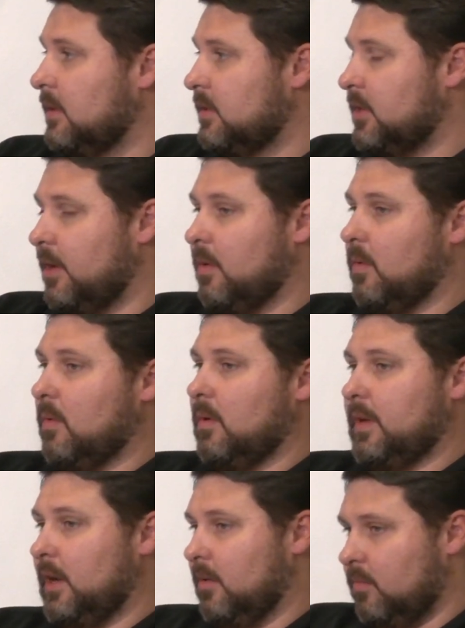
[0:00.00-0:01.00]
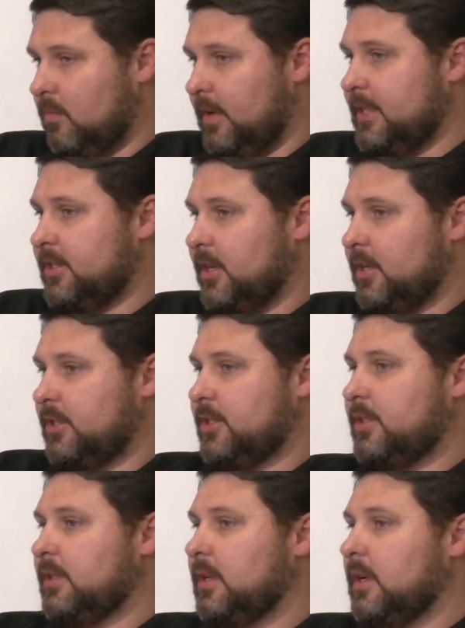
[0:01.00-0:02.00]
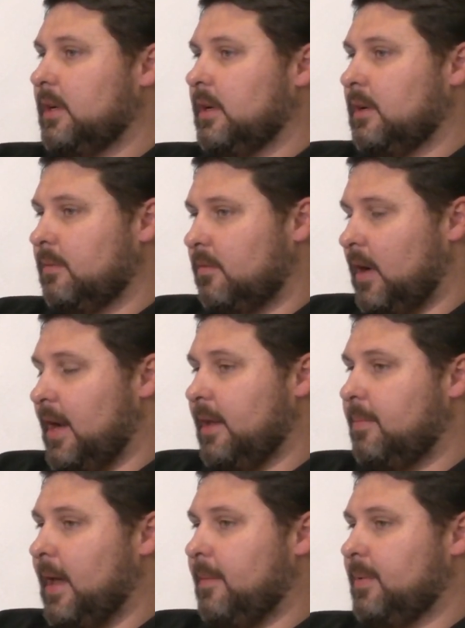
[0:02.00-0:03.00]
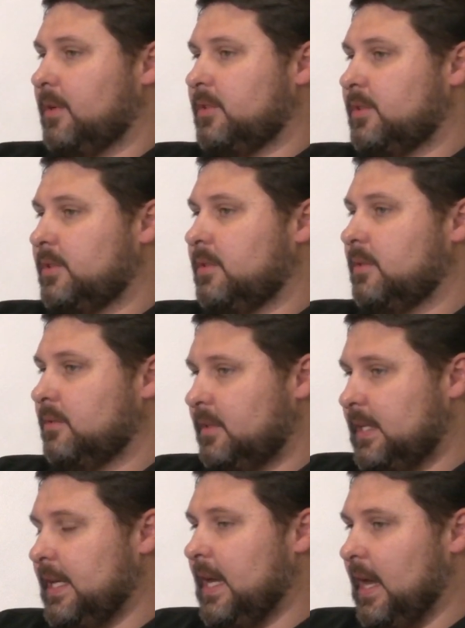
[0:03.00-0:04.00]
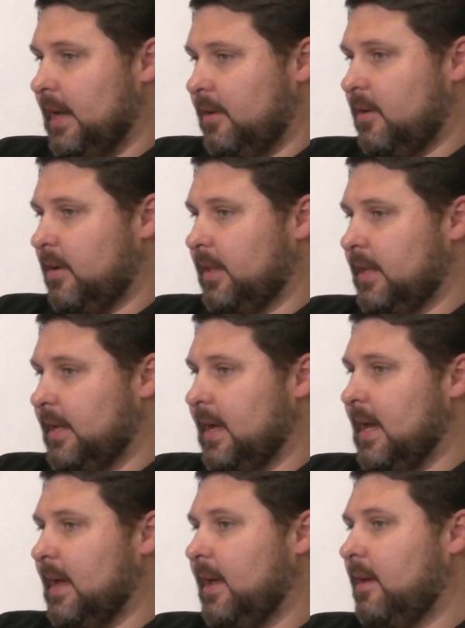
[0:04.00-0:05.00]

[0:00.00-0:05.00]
So, research, writing papers, TA during the day.